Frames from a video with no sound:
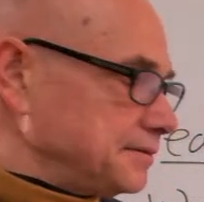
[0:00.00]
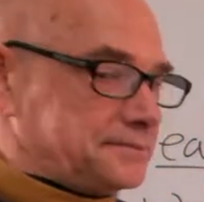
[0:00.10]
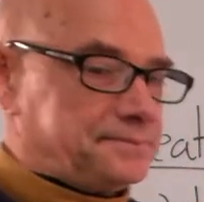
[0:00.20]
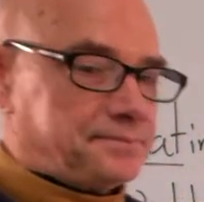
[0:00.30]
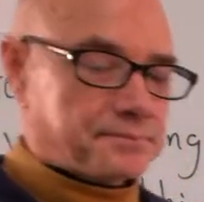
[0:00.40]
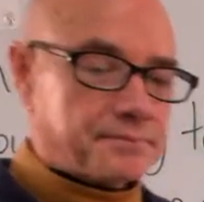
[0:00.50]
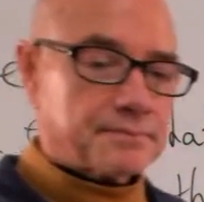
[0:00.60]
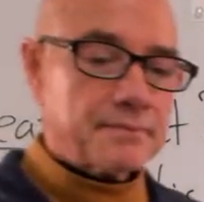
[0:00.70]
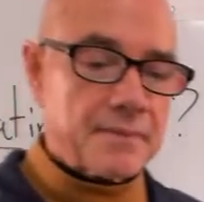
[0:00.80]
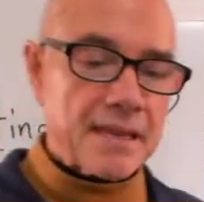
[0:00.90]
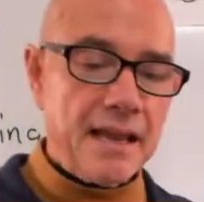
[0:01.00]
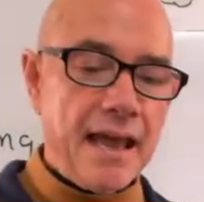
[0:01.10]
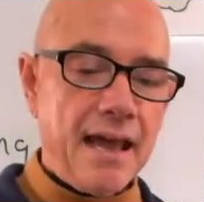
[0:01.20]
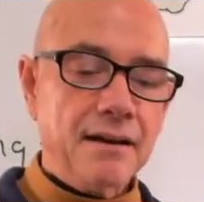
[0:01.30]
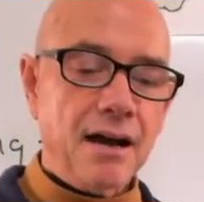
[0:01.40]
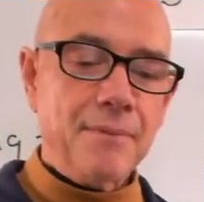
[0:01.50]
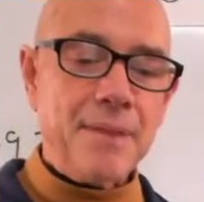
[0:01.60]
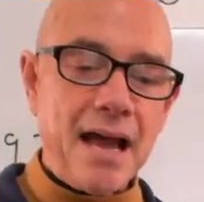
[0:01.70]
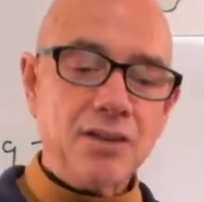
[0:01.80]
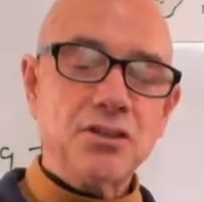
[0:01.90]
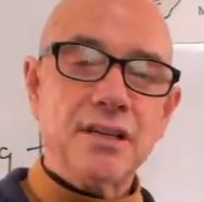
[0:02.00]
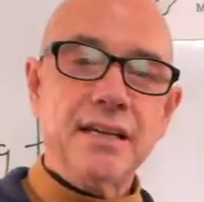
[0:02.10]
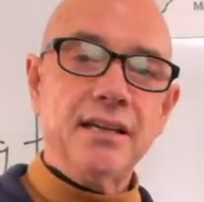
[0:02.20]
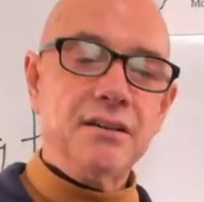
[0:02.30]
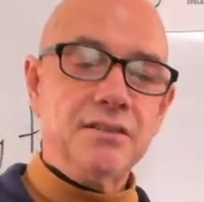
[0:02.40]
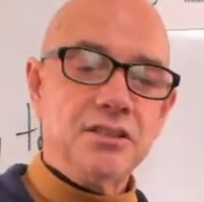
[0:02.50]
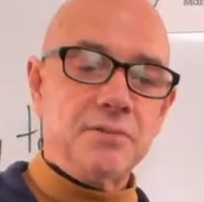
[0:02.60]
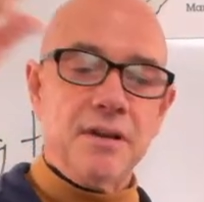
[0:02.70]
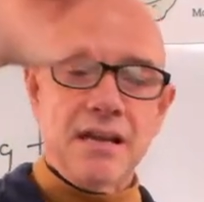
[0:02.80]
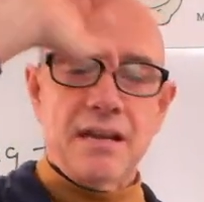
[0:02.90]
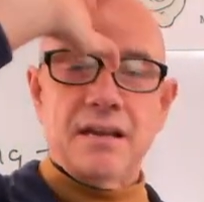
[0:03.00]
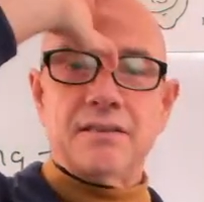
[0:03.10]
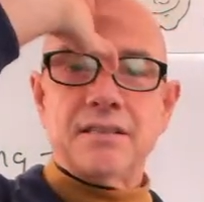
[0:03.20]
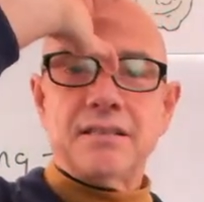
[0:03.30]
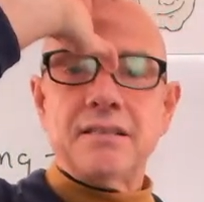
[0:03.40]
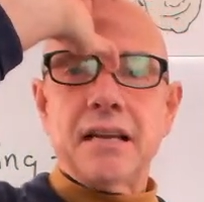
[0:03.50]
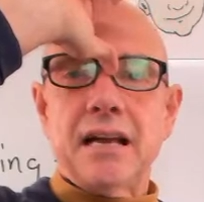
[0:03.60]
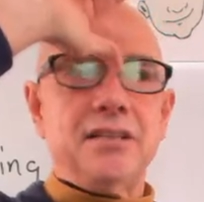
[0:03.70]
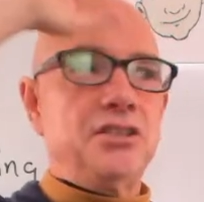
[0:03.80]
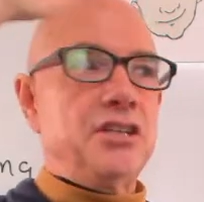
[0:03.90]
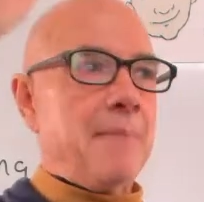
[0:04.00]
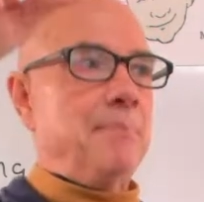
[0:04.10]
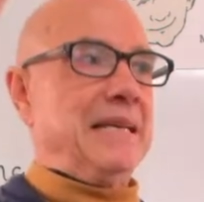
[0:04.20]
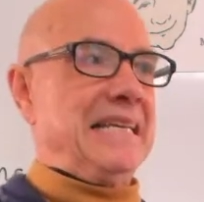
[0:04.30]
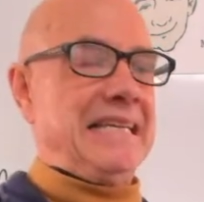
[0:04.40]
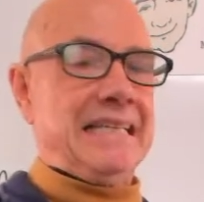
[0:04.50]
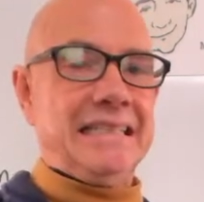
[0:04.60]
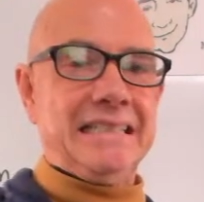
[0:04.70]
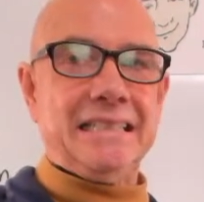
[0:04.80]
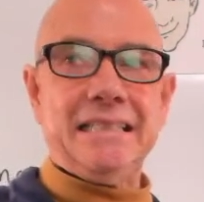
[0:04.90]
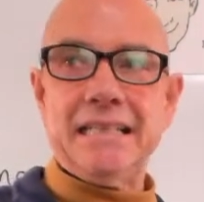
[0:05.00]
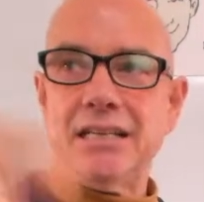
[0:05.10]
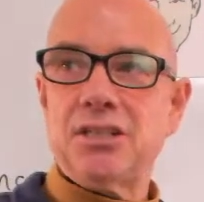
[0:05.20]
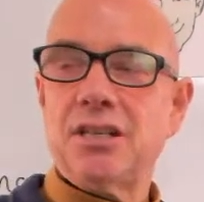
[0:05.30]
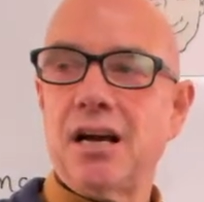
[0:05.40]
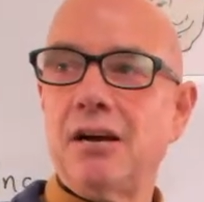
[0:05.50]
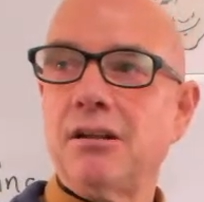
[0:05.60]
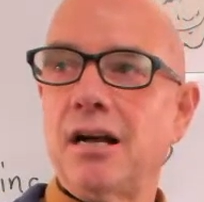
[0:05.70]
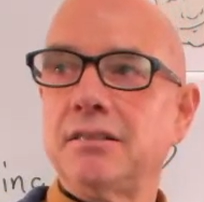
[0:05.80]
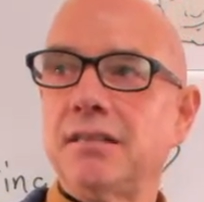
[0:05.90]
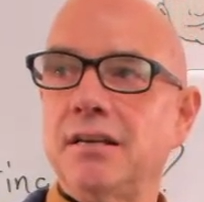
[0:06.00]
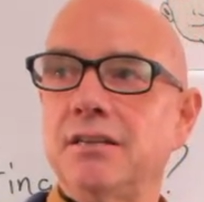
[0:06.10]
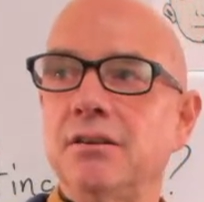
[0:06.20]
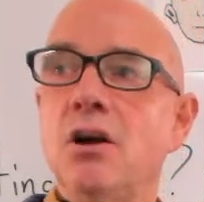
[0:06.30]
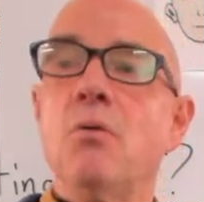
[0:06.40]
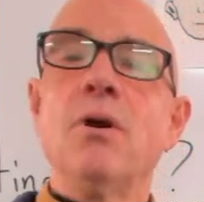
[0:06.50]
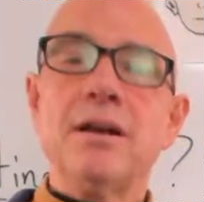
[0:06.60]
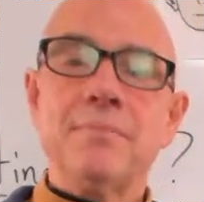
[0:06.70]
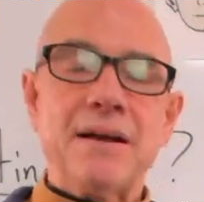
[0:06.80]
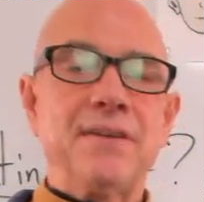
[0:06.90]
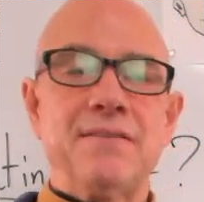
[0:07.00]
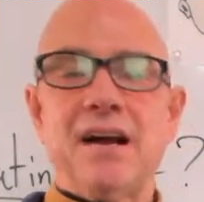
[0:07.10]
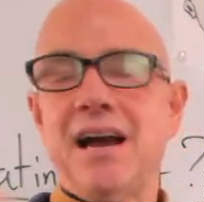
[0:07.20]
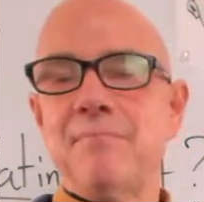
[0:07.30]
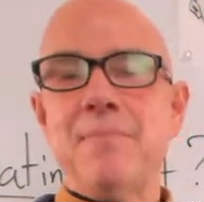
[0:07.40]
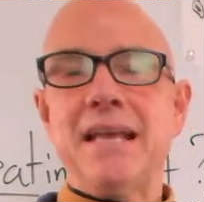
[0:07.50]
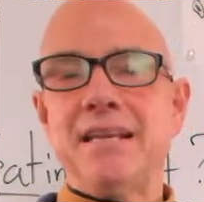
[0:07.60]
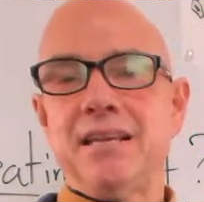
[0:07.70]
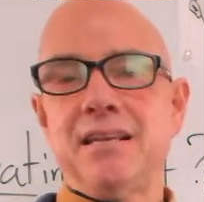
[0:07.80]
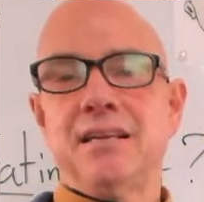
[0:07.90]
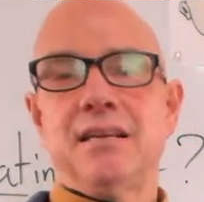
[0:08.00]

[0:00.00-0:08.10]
and um, actually, here in Japan, this is a, a Japanese dish, I'll, I'll, tell you. One of my favorite. I have many.